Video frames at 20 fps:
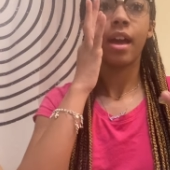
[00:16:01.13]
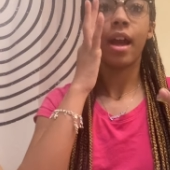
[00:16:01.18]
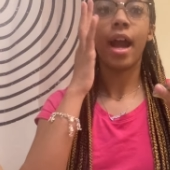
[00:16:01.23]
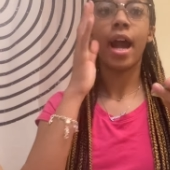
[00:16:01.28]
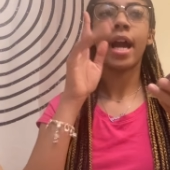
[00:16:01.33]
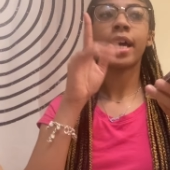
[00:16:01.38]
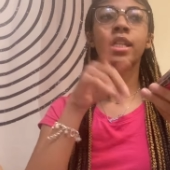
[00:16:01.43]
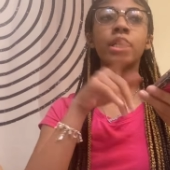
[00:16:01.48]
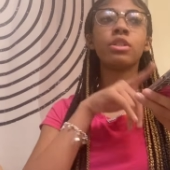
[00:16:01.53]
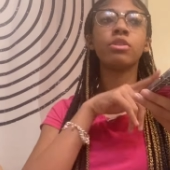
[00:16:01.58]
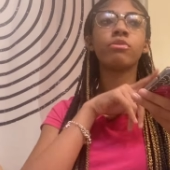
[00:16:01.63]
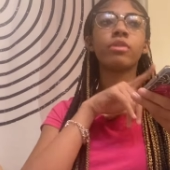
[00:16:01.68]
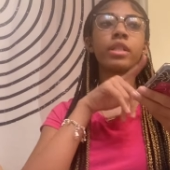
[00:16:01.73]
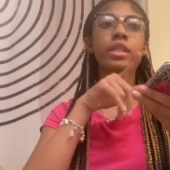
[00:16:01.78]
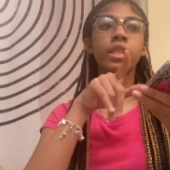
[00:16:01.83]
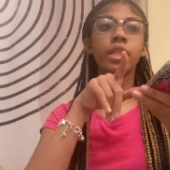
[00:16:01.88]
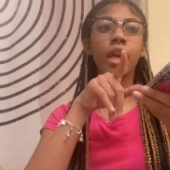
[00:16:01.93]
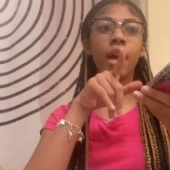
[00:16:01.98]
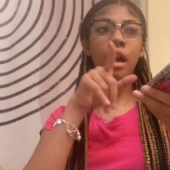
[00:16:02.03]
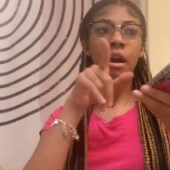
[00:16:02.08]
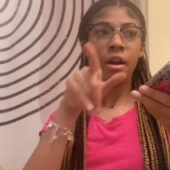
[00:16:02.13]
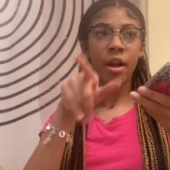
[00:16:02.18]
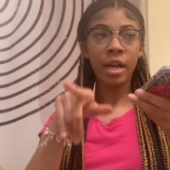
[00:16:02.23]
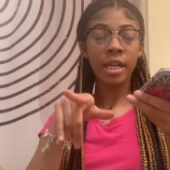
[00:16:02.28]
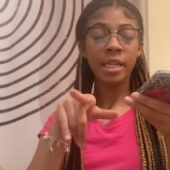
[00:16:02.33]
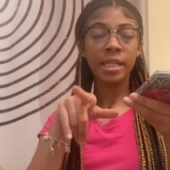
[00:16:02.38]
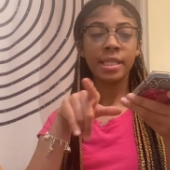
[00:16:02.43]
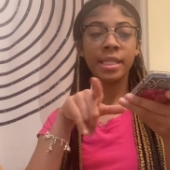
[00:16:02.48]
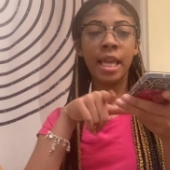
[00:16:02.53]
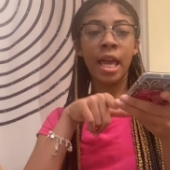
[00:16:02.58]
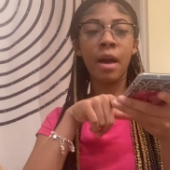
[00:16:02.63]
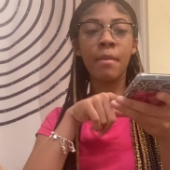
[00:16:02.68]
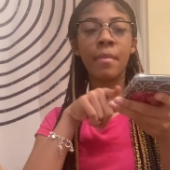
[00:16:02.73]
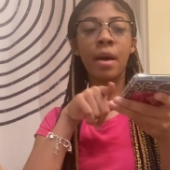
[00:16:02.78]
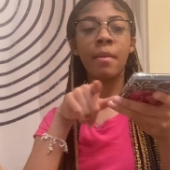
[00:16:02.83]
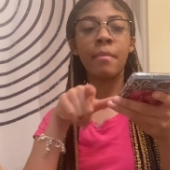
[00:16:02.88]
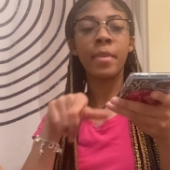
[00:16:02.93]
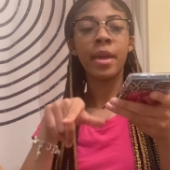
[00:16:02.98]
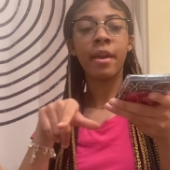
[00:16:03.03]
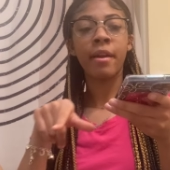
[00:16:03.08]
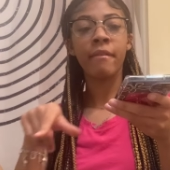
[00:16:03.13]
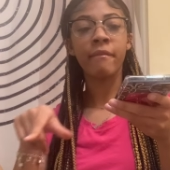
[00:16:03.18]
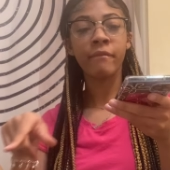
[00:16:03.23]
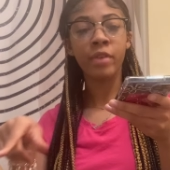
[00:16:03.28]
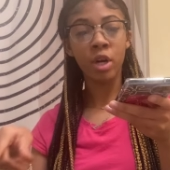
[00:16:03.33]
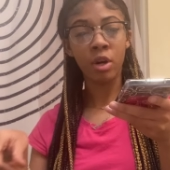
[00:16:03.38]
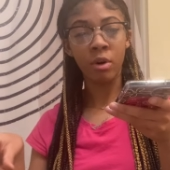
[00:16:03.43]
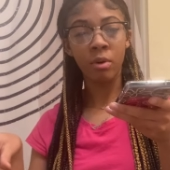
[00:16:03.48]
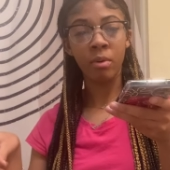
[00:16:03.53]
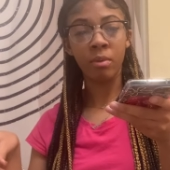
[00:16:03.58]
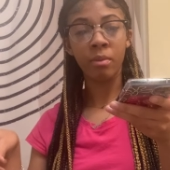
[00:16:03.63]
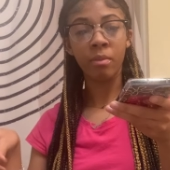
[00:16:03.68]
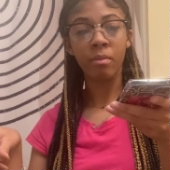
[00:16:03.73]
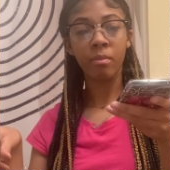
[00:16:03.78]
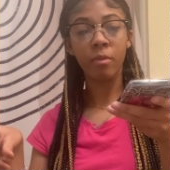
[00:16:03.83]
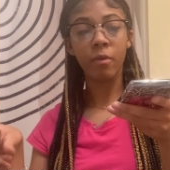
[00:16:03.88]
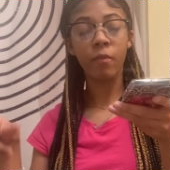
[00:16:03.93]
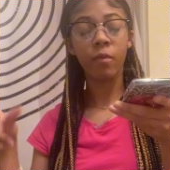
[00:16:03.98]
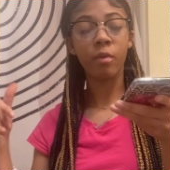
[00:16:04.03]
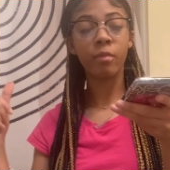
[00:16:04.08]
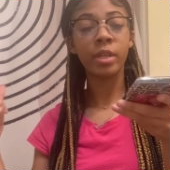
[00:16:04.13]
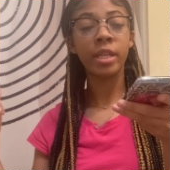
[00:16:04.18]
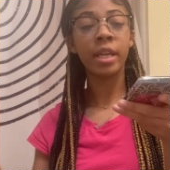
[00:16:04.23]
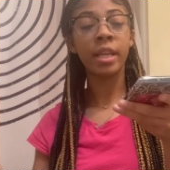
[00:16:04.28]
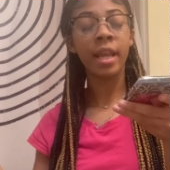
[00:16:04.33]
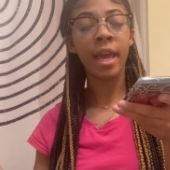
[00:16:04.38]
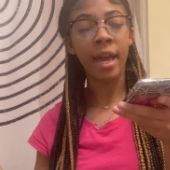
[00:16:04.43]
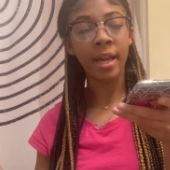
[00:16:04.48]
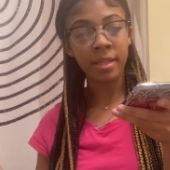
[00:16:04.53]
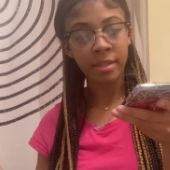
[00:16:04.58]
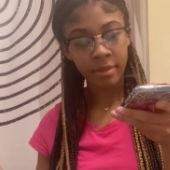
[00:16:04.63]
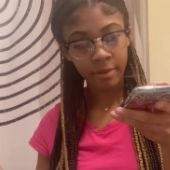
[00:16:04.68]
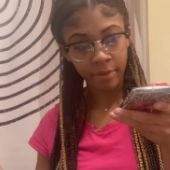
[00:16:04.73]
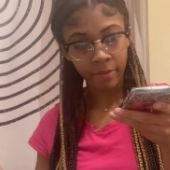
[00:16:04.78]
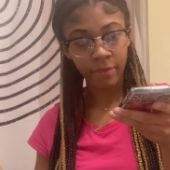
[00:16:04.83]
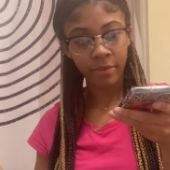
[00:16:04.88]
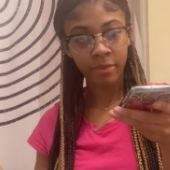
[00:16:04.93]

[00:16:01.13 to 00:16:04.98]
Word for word: I need you to tell her to stay out my man phone before we get active.